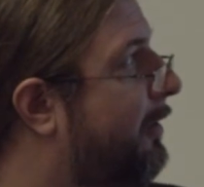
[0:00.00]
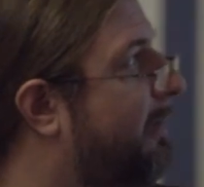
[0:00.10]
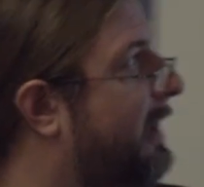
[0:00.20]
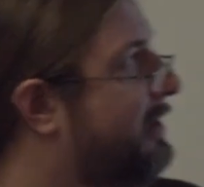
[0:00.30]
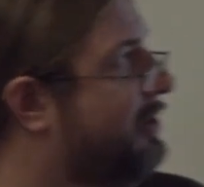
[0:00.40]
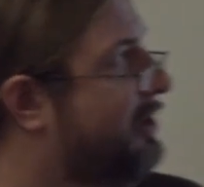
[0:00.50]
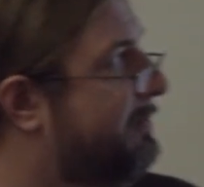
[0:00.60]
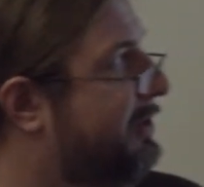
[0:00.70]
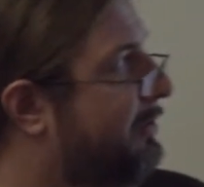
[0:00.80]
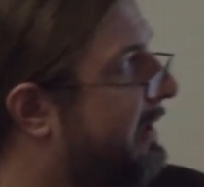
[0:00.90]
the
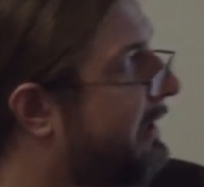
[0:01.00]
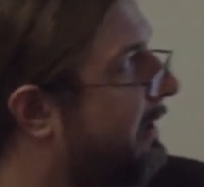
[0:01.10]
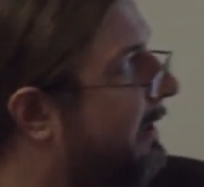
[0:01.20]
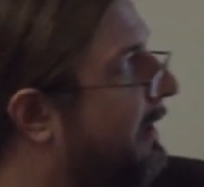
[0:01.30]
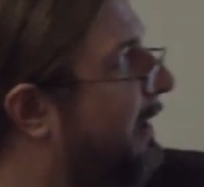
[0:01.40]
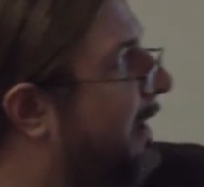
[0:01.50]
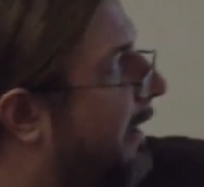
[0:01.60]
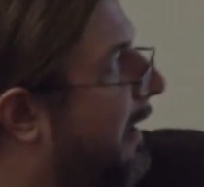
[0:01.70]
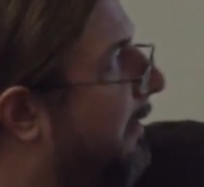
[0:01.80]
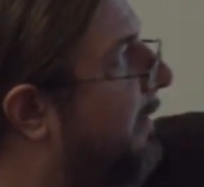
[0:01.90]
relationships you need.
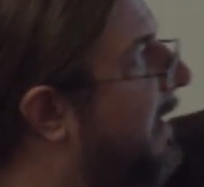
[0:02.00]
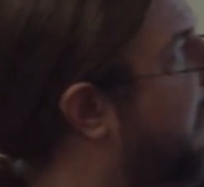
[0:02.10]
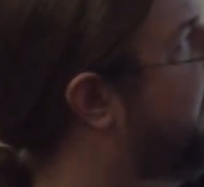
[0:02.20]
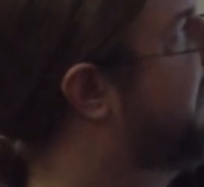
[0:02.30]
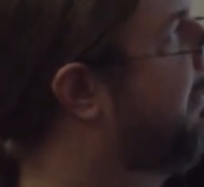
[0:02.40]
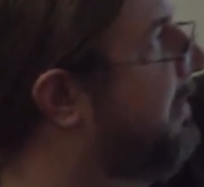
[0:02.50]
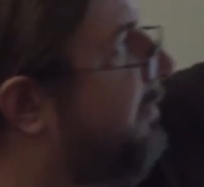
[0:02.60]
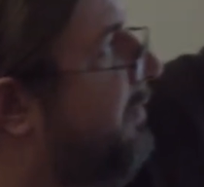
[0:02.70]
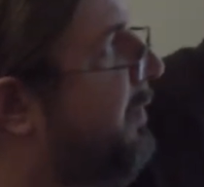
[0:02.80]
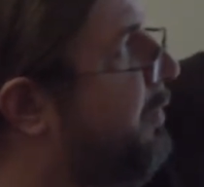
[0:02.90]
What I left out here
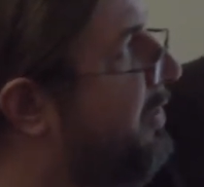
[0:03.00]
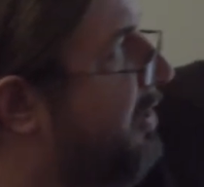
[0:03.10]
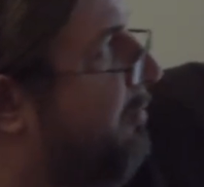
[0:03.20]
was which ones are